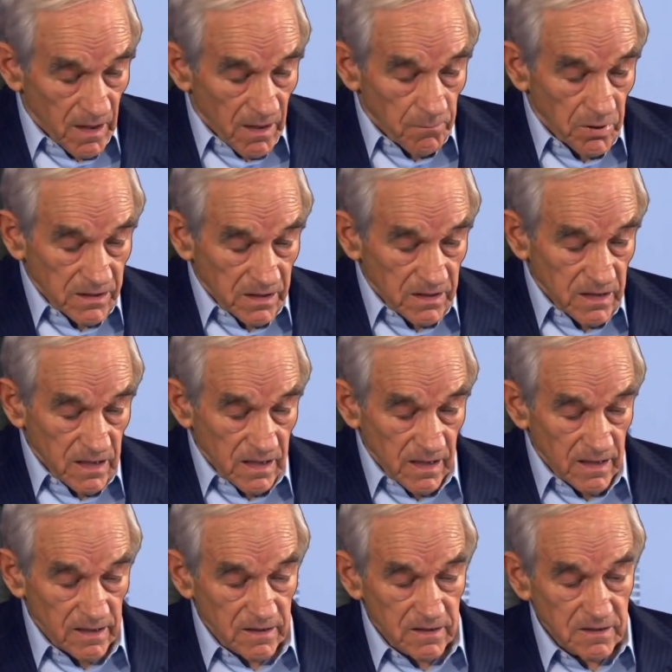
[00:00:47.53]
But
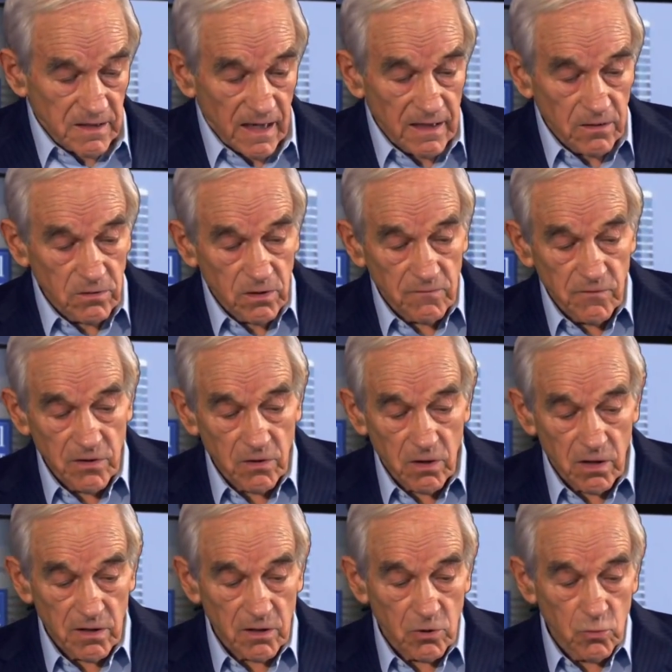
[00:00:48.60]
the title of the
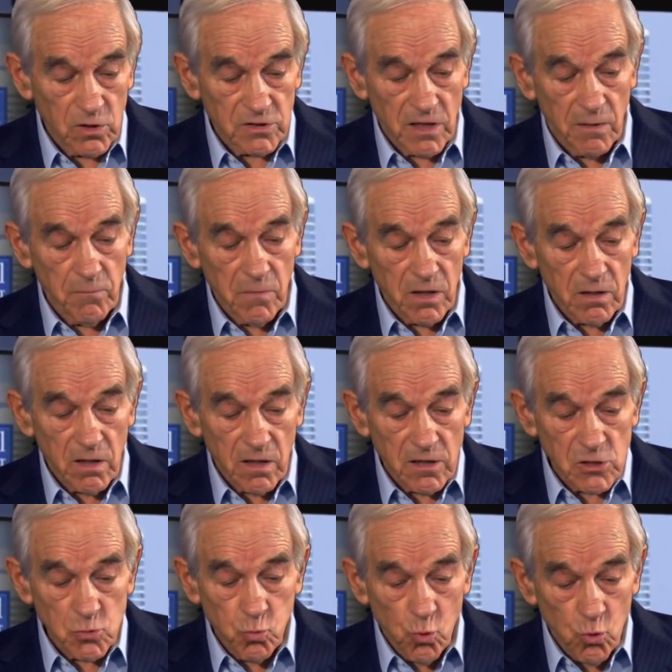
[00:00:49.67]
article was
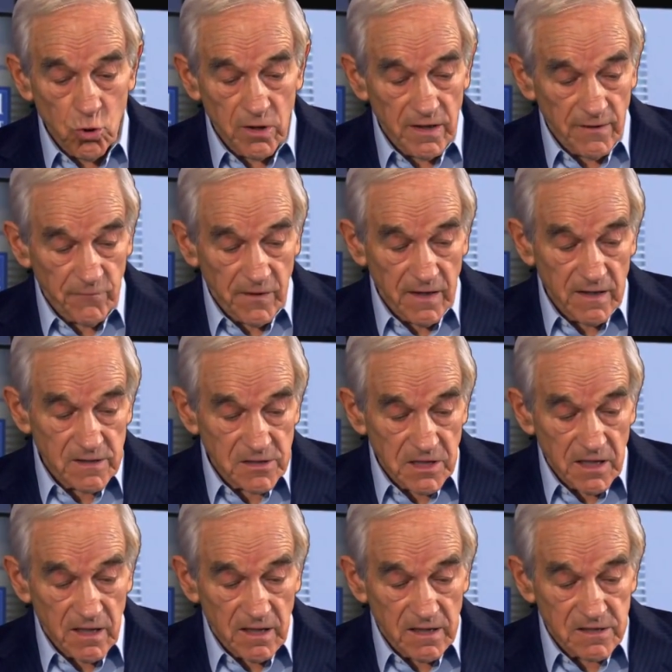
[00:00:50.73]
America's War in
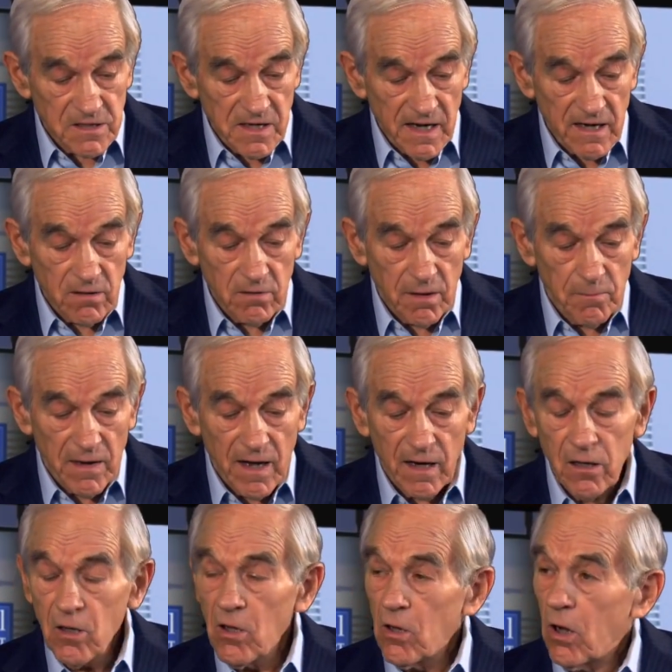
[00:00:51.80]
Afghanistan is now about
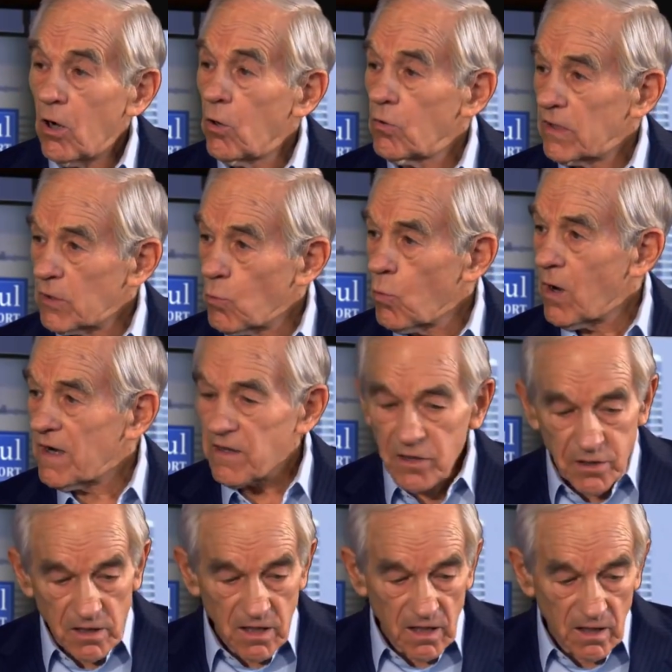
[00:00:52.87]
only one
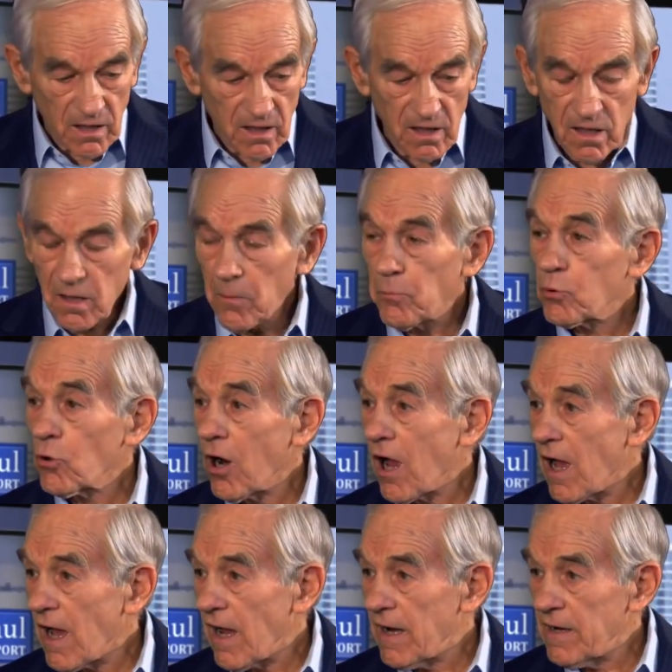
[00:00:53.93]
thing,
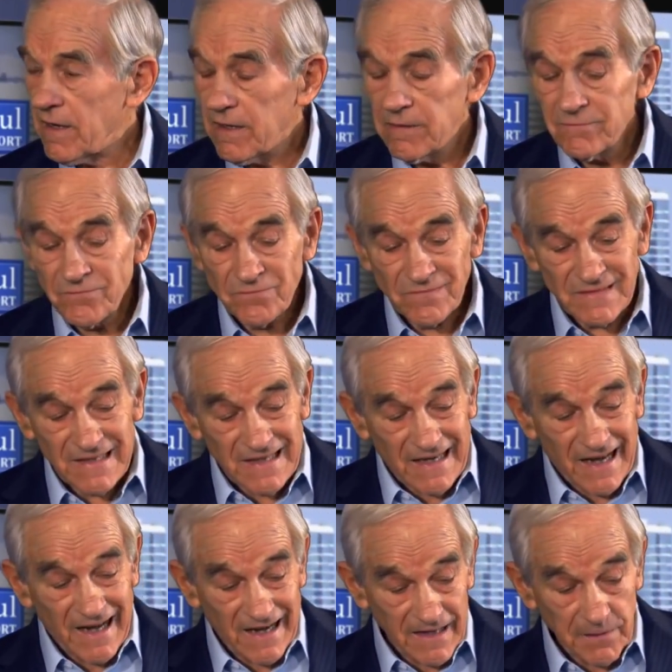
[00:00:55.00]
pride.
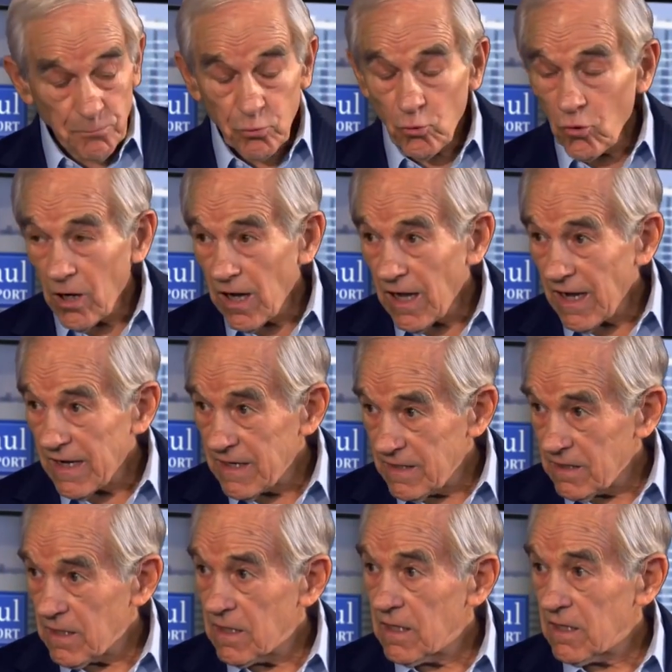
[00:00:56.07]
I think pride
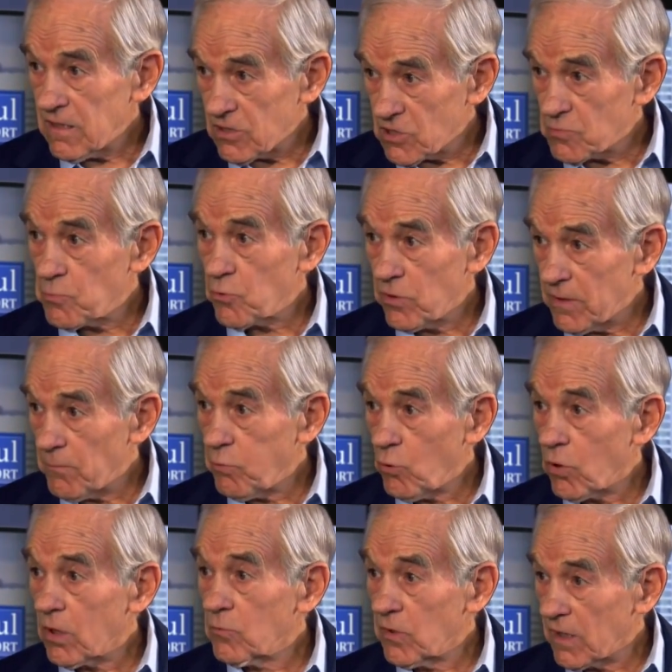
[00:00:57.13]
is pretty
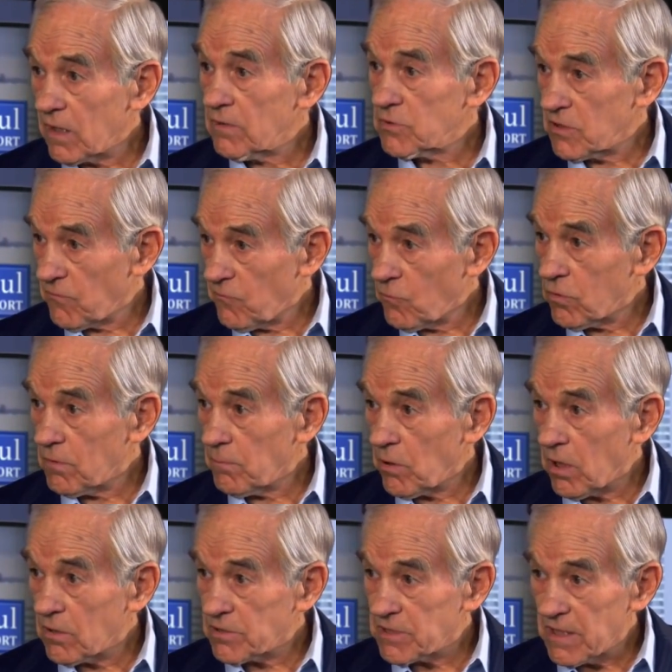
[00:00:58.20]
important when it comes to foreign
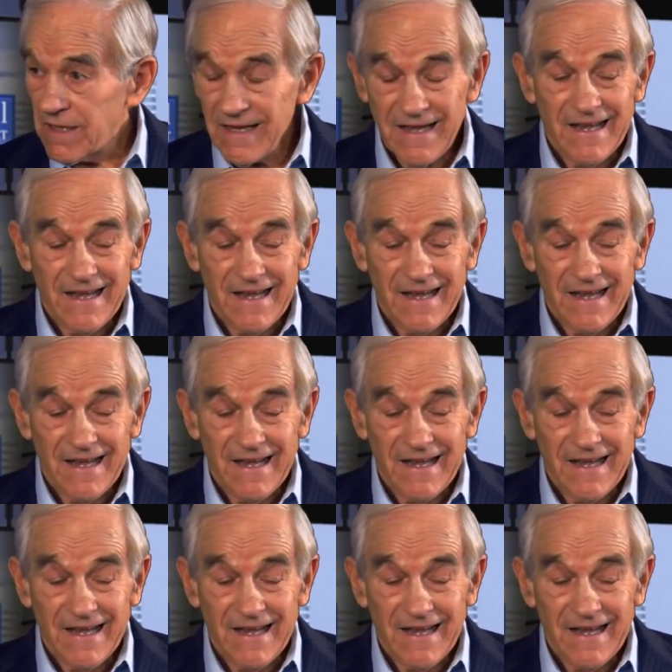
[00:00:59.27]
policy.